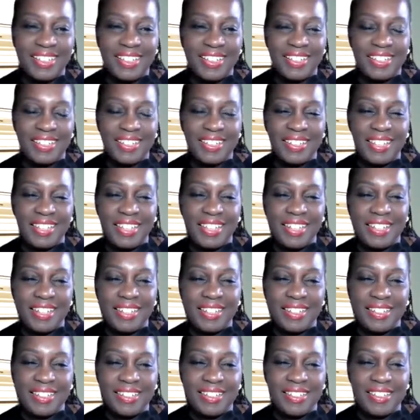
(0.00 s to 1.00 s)
And then,
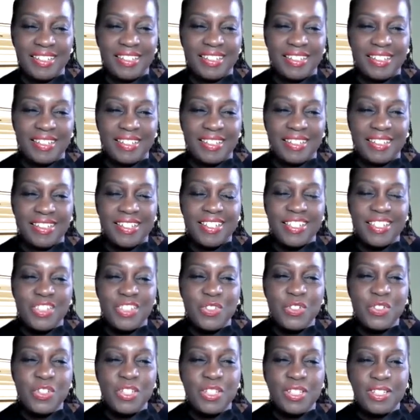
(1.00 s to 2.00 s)

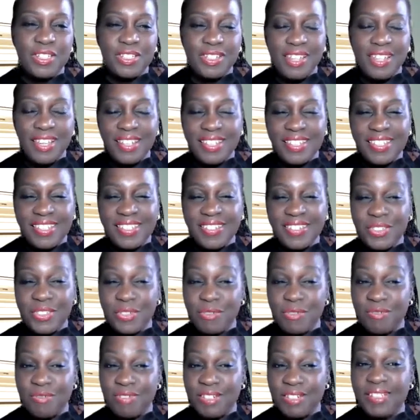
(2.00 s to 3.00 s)
so yeah, this looks
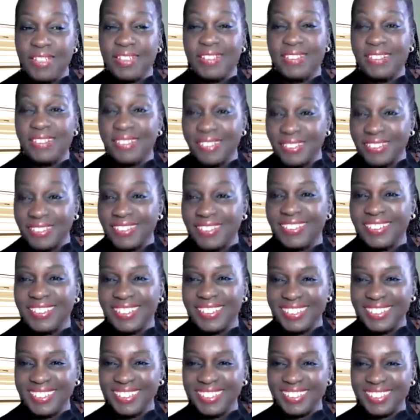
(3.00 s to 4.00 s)
really good.
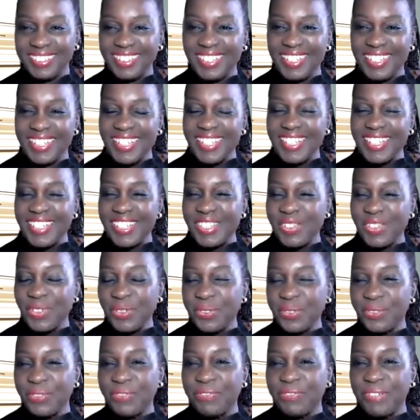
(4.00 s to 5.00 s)

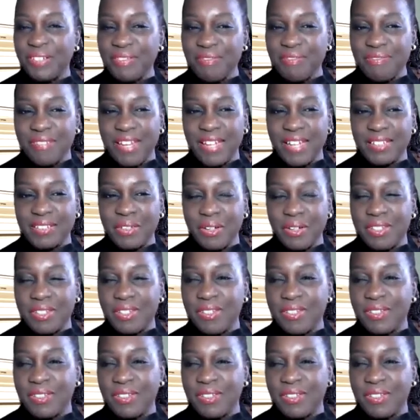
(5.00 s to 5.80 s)
So fun fact, Dr.